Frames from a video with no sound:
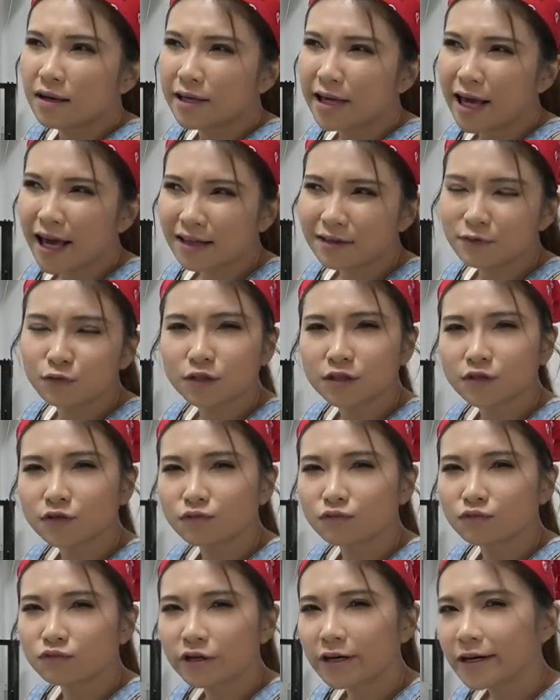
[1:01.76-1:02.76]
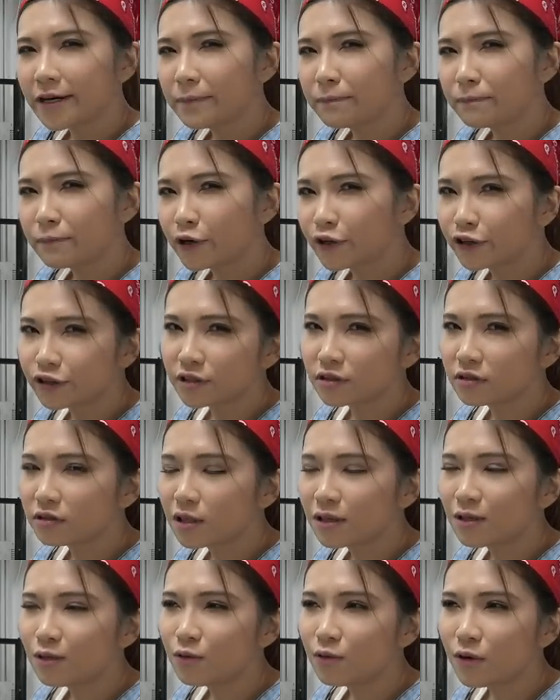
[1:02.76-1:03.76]
CAD is very
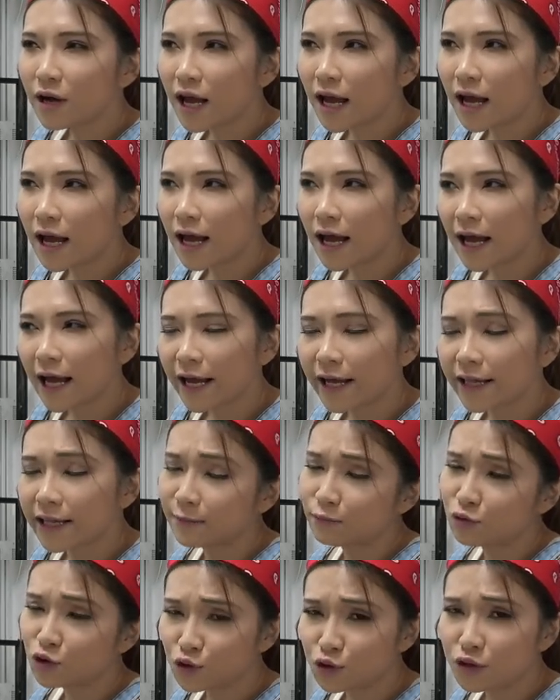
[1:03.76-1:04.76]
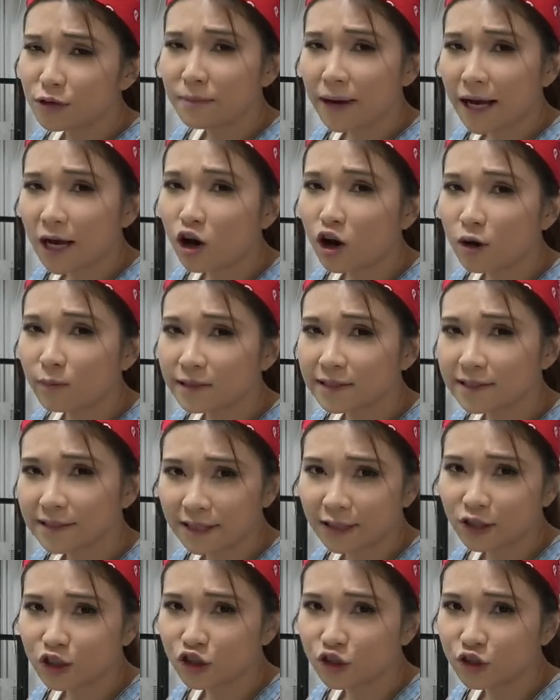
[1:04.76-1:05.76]
personal and I'm sure my comment
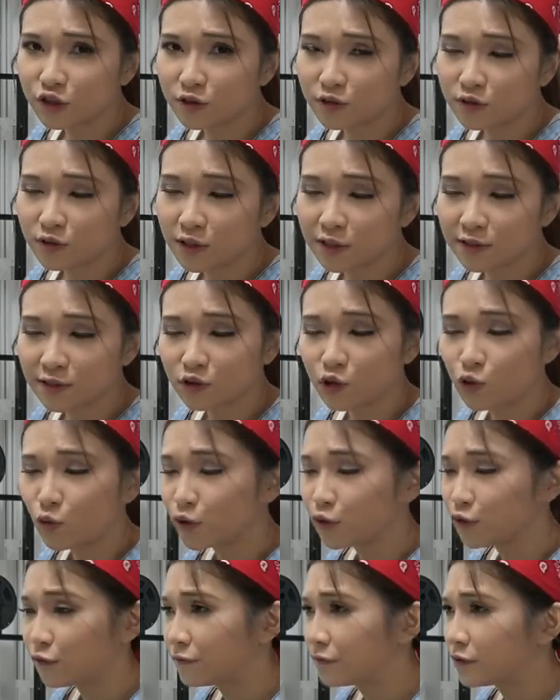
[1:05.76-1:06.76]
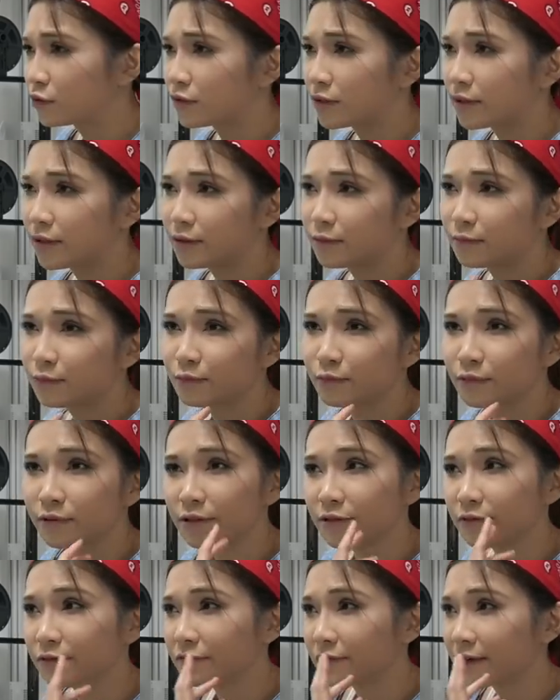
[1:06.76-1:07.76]
section is going to fill up
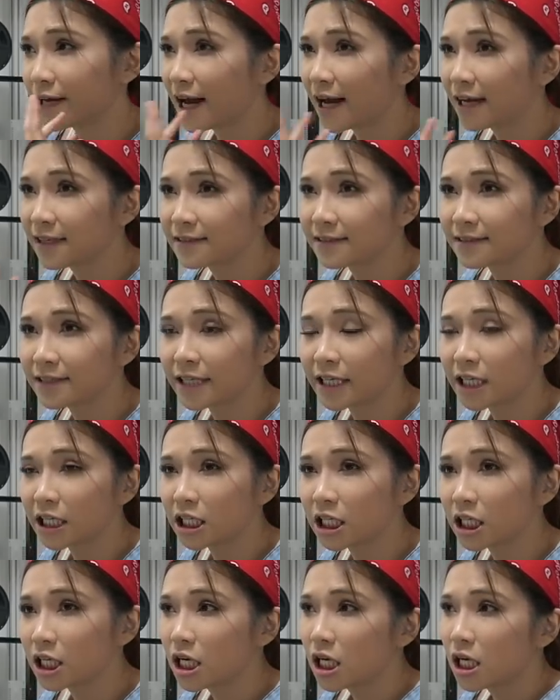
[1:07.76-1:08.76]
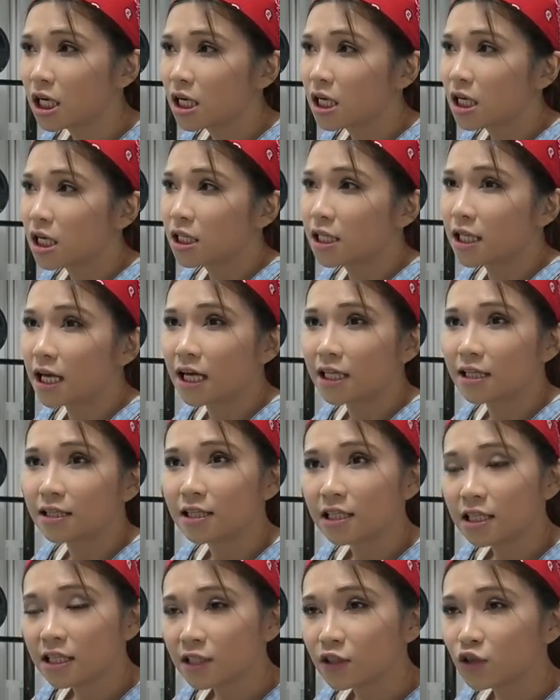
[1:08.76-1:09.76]
with guys saying
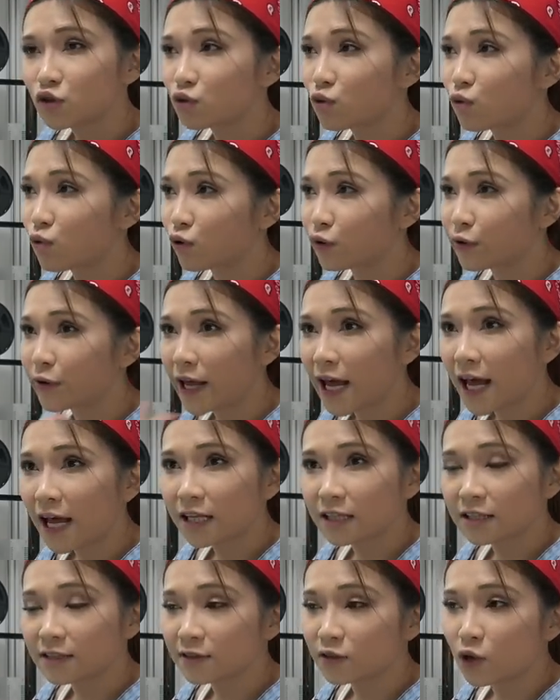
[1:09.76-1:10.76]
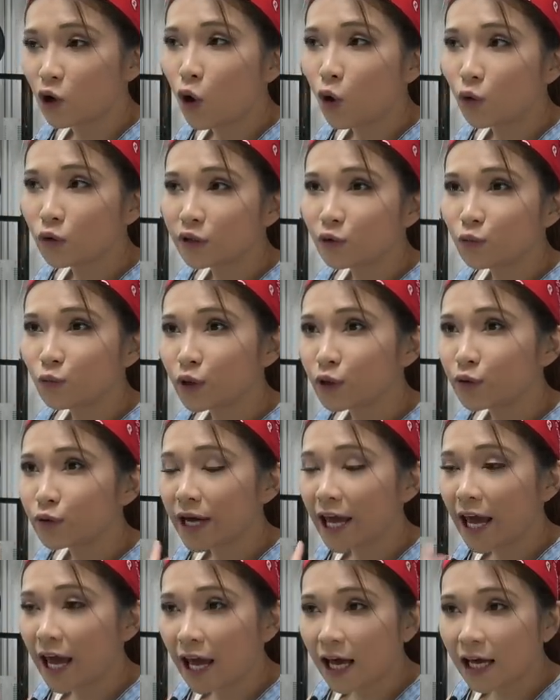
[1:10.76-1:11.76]
that this or that is the only wheel
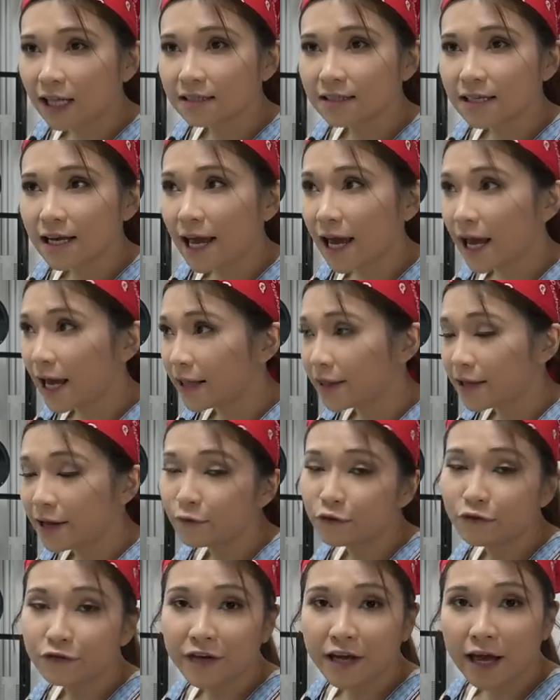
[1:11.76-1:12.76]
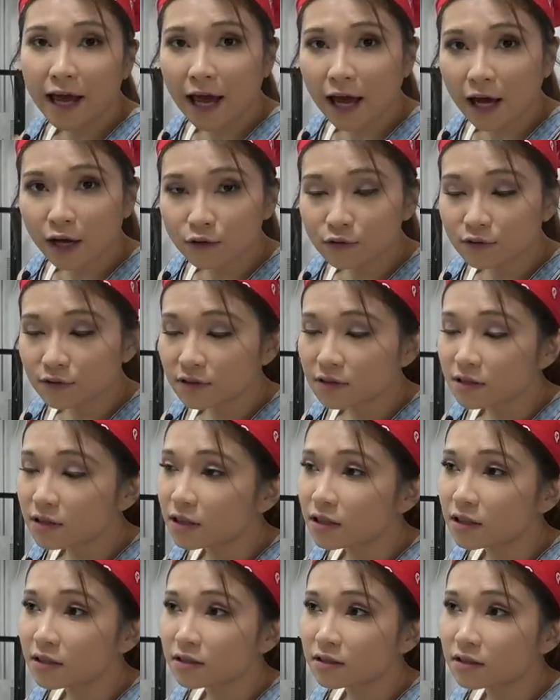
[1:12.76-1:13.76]
CAD and everything else
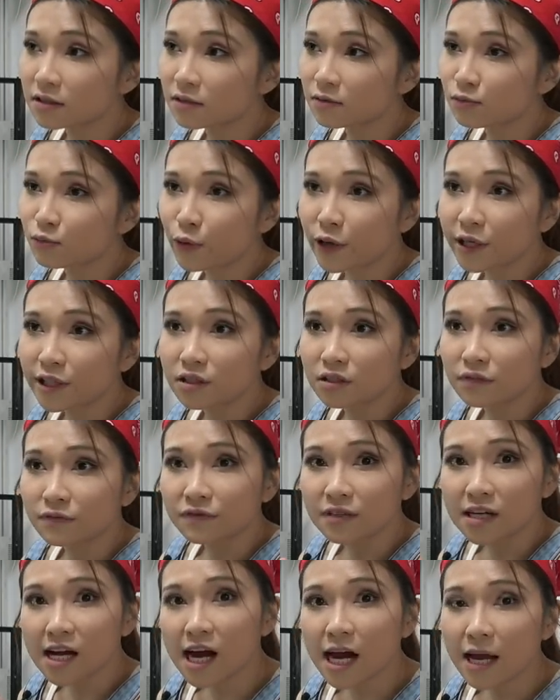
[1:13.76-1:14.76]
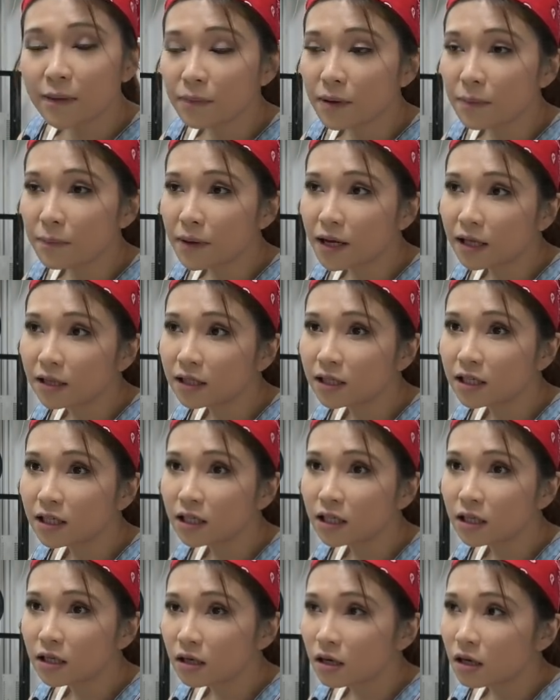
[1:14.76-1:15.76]
is waste of time and
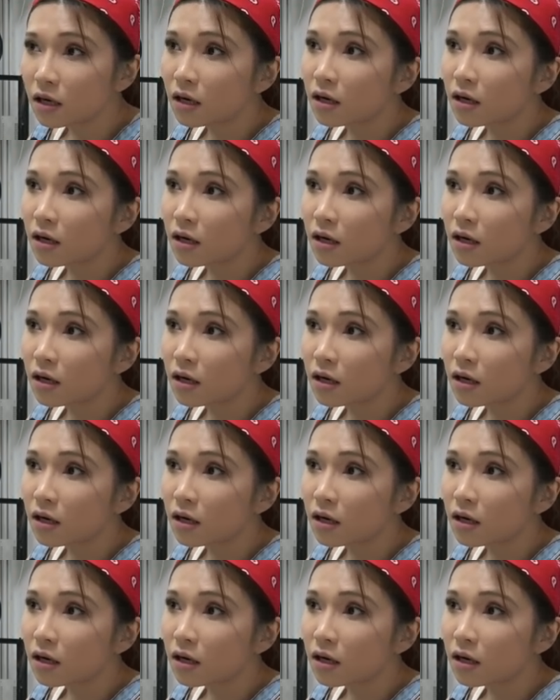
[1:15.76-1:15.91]
money.